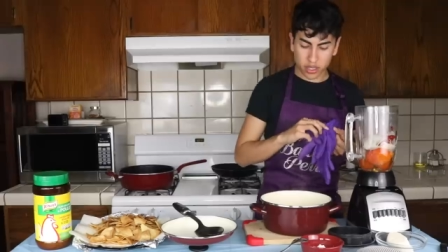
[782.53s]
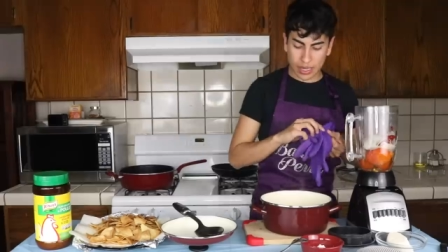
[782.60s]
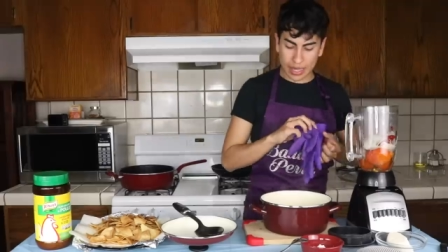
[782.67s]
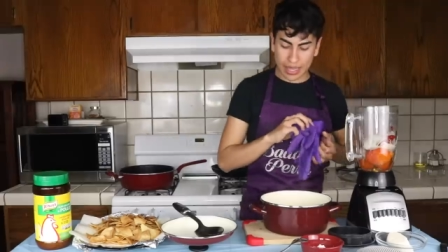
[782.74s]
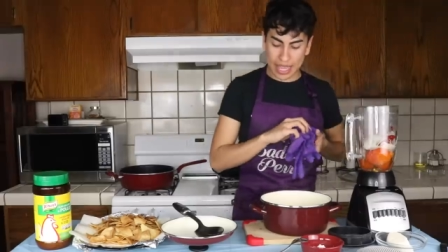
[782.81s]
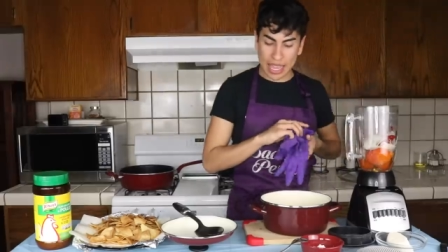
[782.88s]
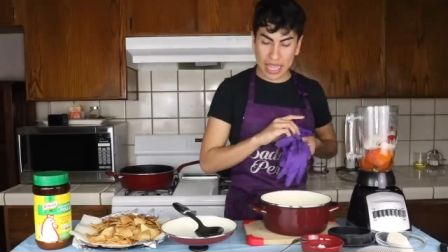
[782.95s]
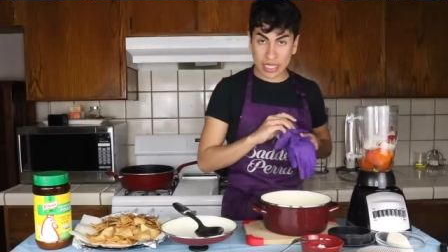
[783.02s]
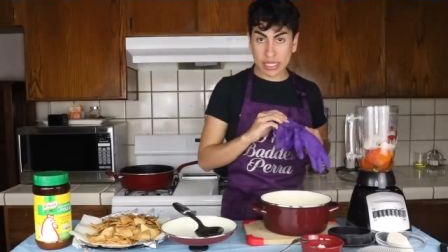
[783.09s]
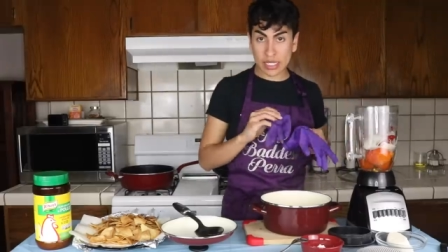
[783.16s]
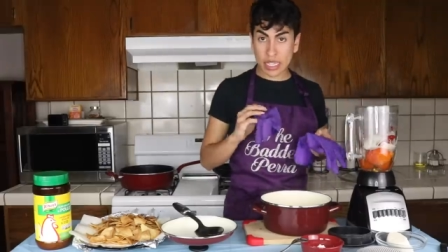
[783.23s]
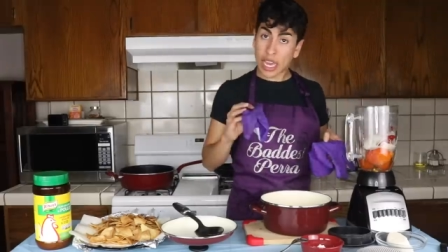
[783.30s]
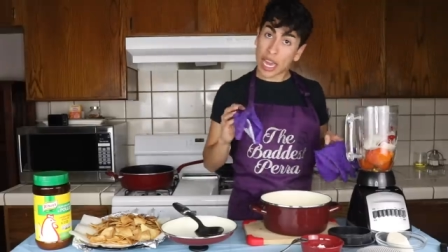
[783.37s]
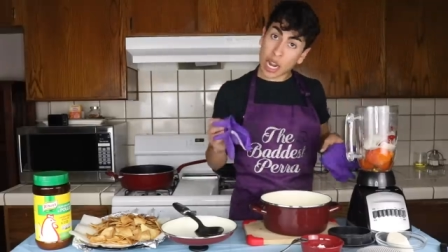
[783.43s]
So
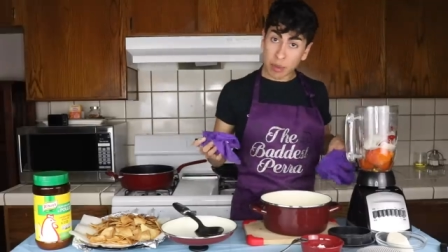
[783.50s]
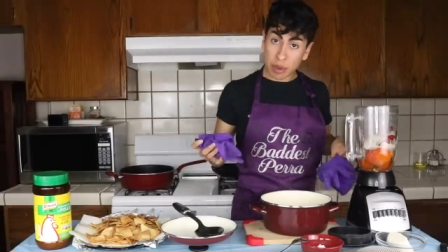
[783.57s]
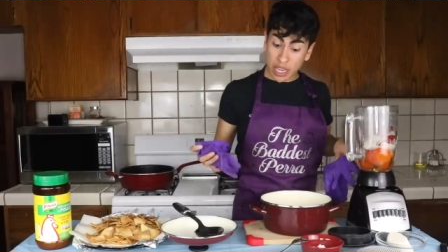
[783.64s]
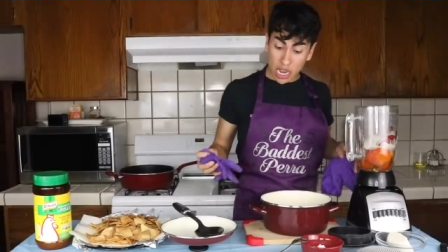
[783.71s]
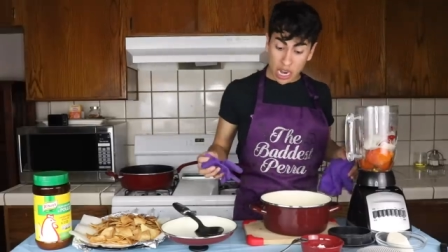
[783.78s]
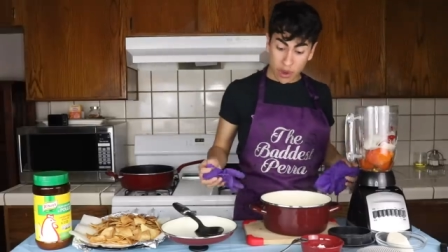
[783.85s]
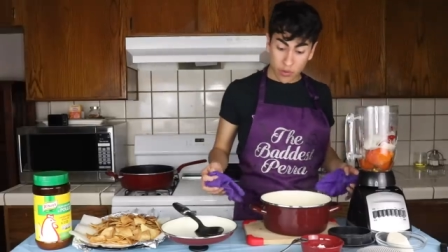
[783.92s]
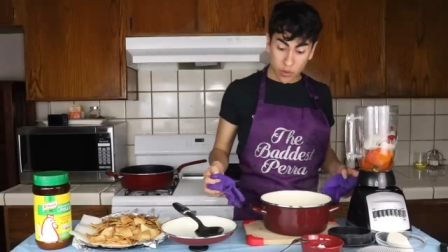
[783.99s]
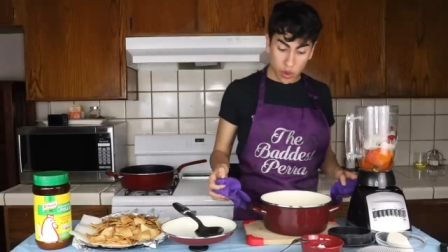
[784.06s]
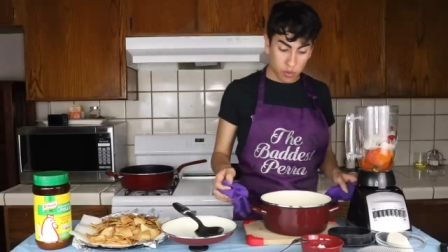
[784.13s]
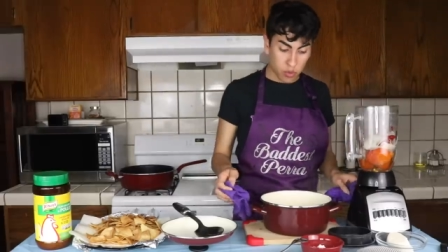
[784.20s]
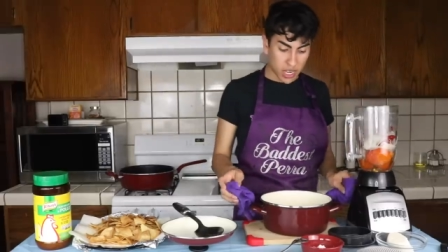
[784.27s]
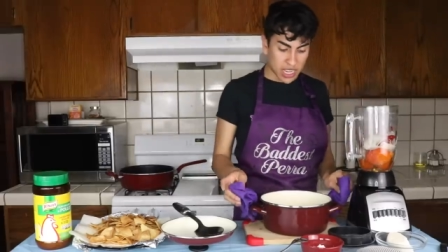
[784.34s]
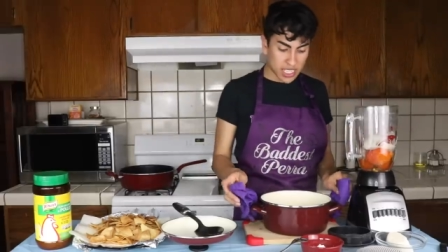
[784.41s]
this, you gotta be careful
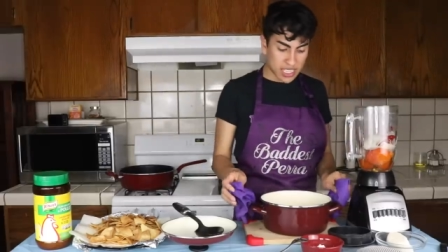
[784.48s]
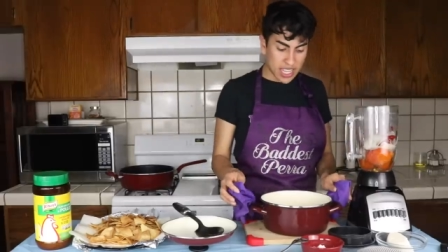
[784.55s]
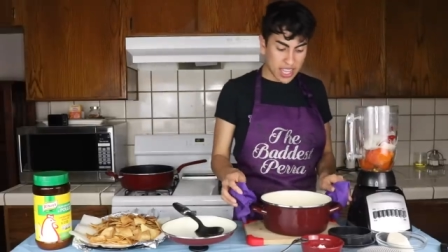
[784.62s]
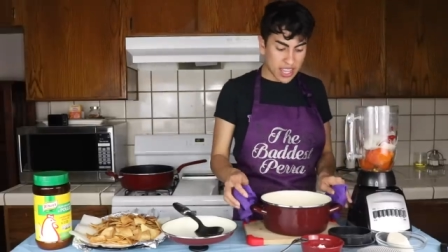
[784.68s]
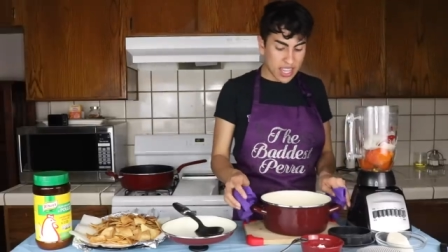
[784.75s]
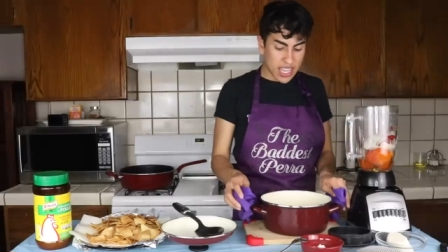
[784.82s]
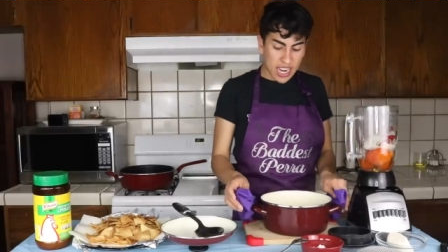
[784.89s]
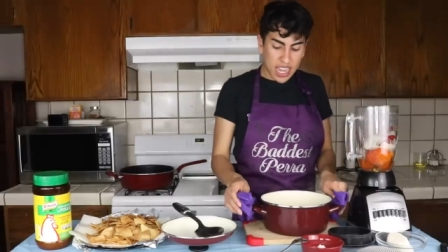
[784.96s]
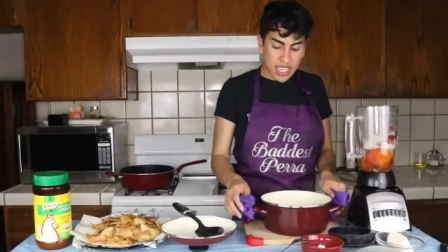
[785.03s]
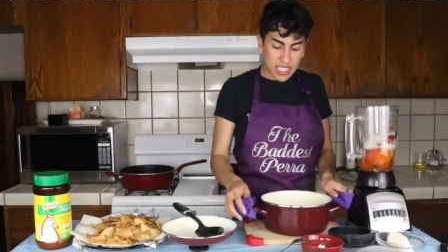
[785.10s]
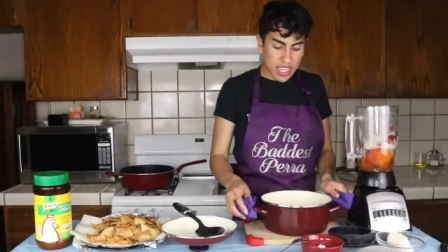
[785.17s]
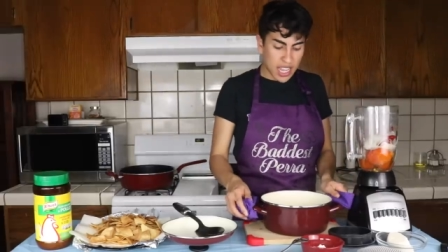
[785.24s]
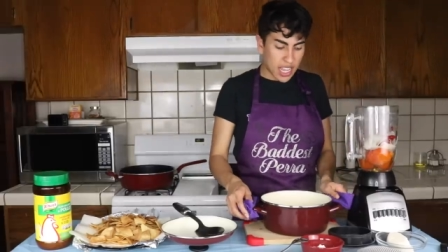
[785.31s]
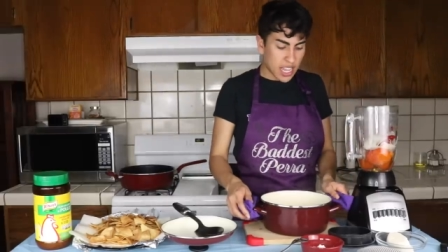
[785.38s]
with, porque si
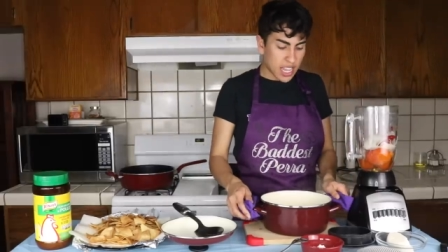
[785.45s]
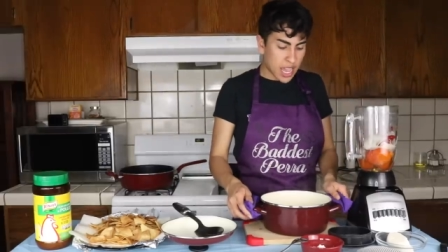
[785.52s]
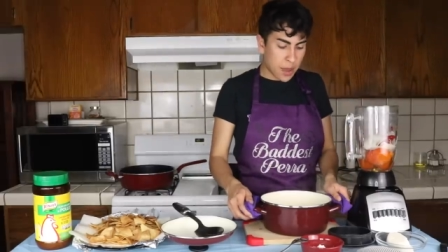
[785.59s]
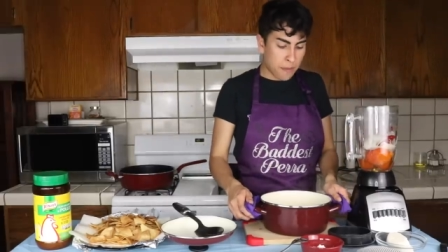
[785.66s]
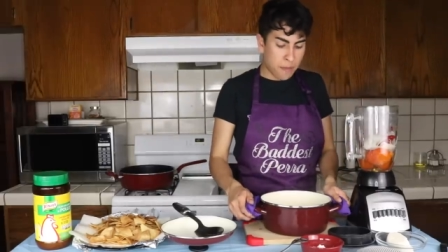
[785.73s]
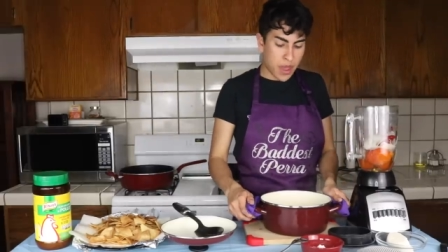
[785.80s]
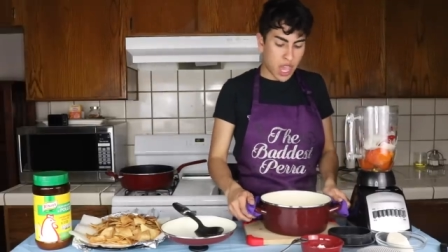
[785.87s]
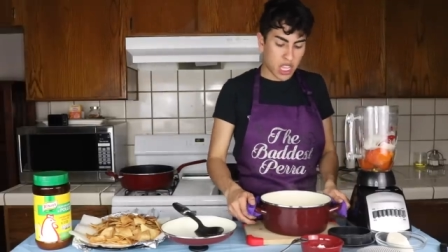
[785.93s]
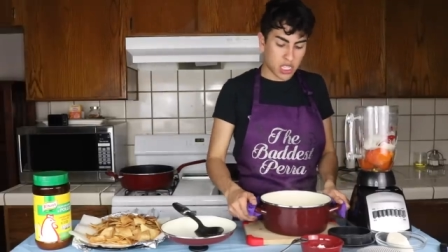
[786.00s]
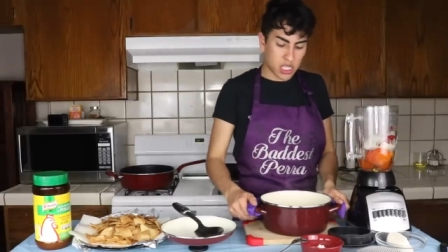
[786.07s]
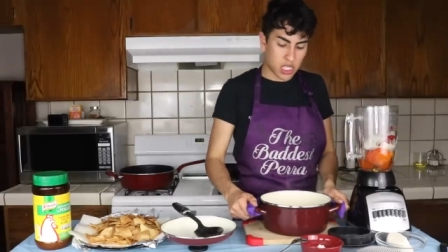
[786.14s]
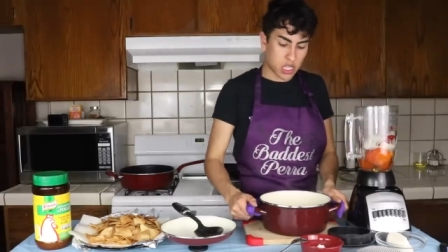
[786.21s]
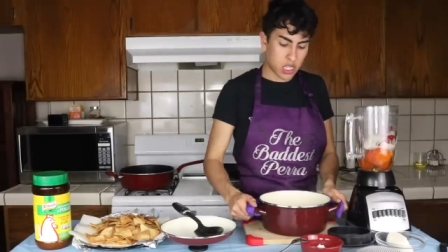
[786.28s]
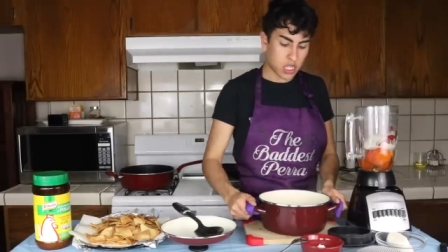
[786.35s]
tiras te
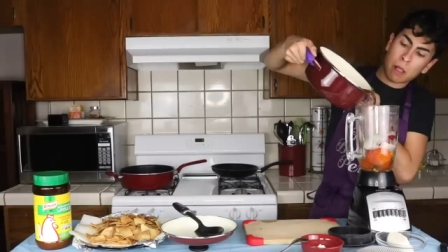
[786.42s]
quemas.